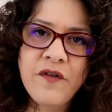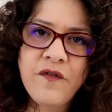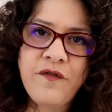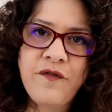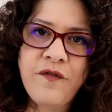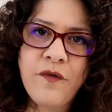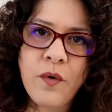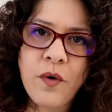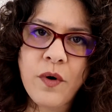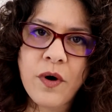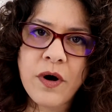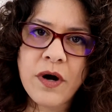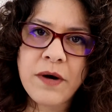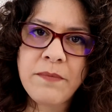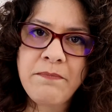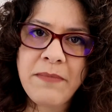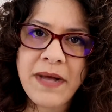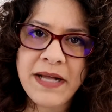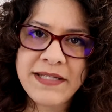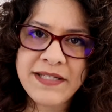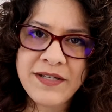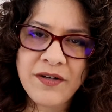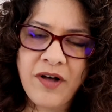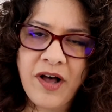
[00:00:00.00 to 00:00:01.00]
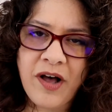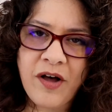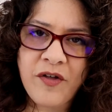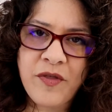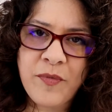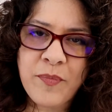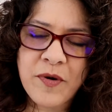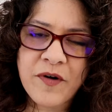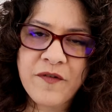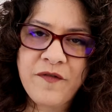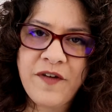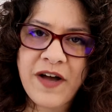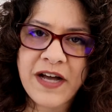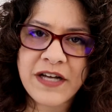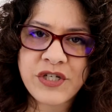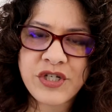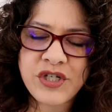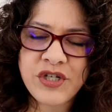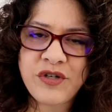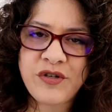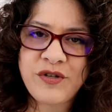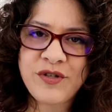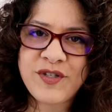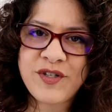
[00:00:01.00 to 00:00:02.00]
for mental health
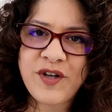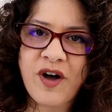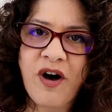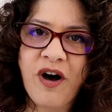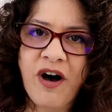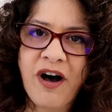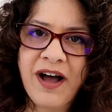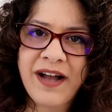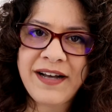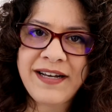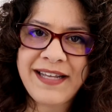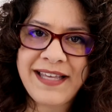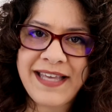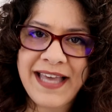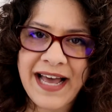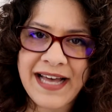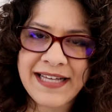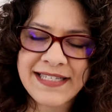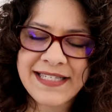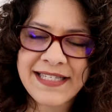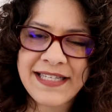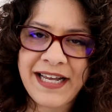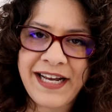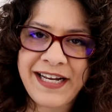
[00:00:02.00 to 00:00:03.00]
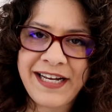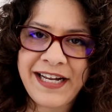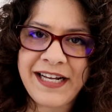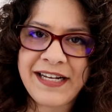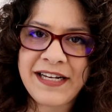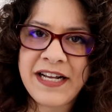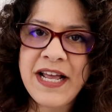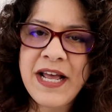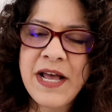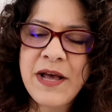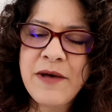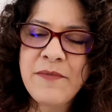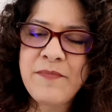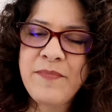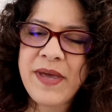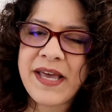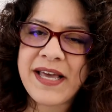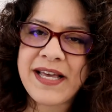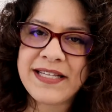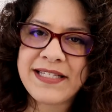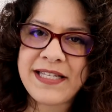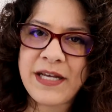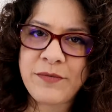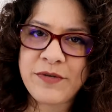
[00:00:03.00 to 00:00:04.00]
professionals on gaslighting
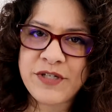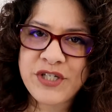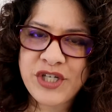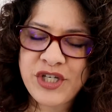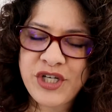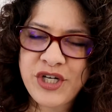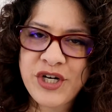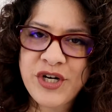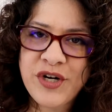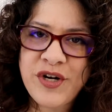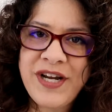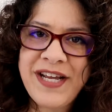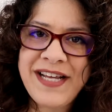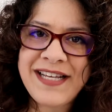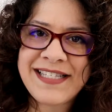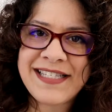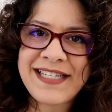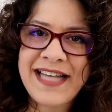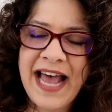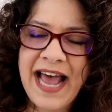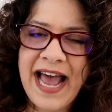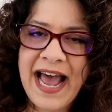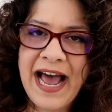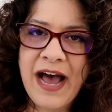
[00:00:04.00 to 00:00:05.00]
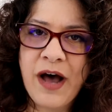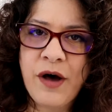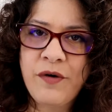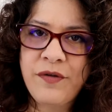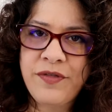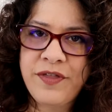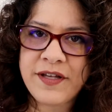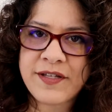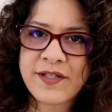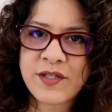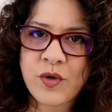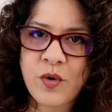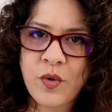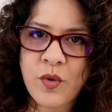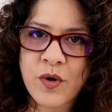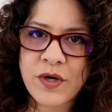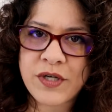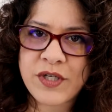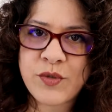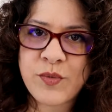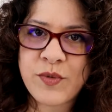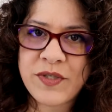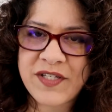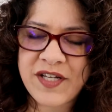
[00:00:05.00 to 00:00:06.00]
because I was curious how this
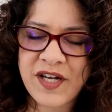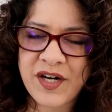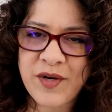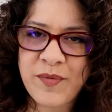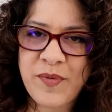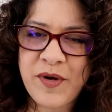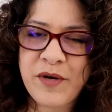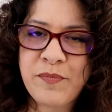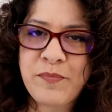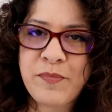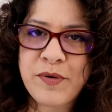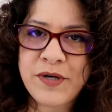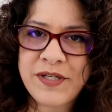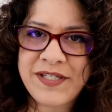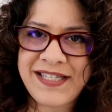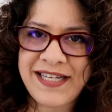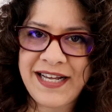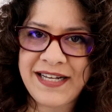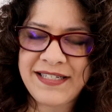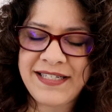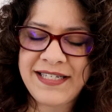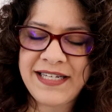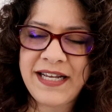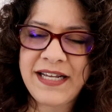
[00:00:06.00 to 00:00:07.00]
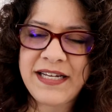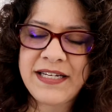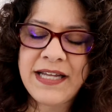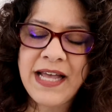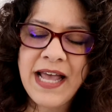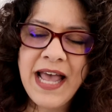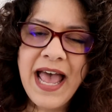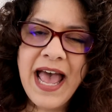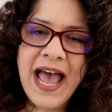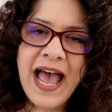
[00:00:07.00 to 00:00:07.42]
course was going to be presented.